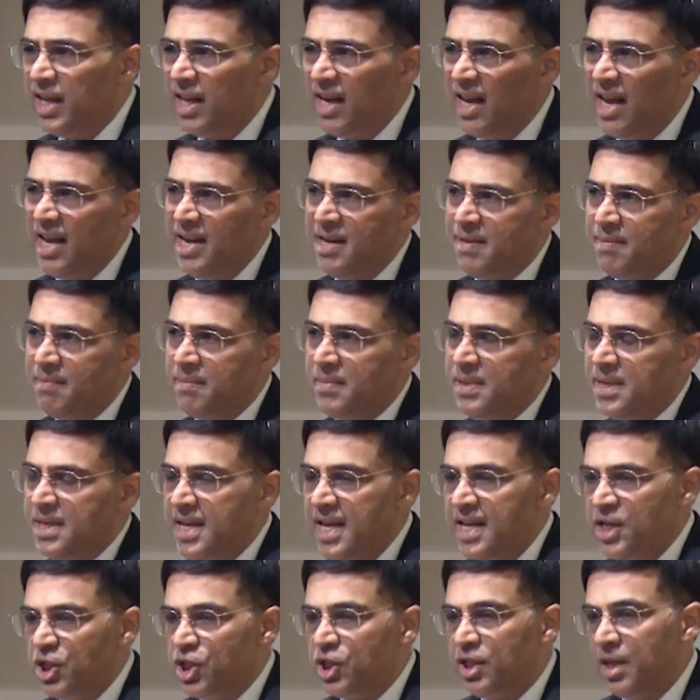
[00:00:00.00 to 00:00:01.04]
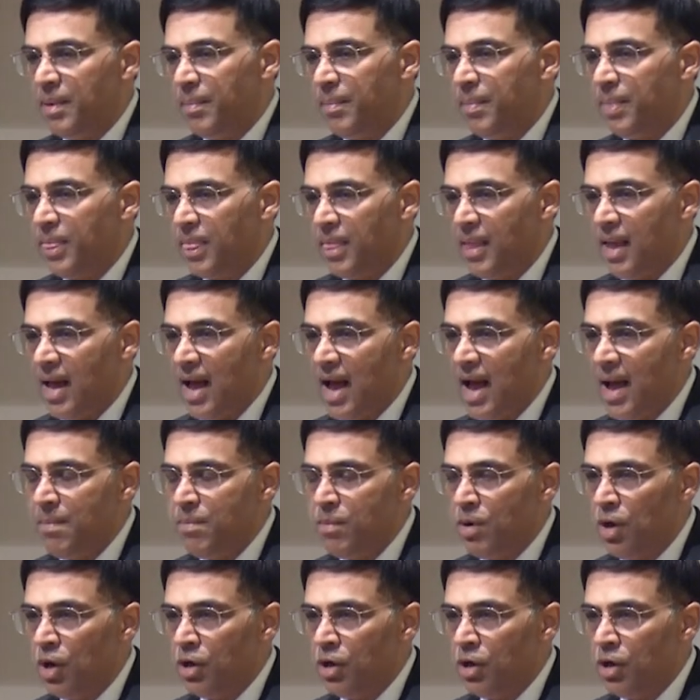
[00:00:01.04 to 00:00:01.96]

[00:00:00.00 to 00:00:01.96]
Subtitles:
can I teach them? I'm